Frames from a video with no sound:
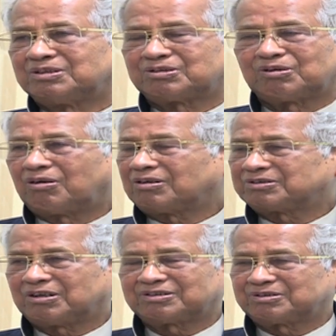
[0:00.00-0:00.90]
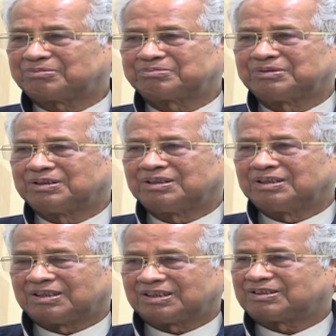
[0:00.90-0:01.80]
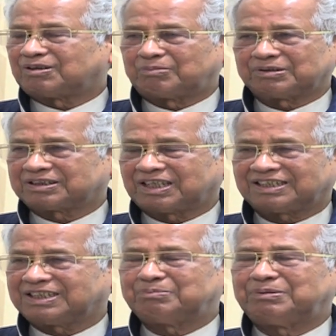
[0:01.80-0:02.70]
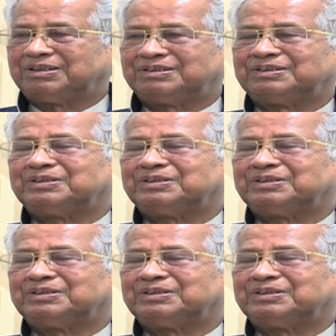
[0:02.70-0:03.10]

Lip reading: So all sorts of topics I keep in,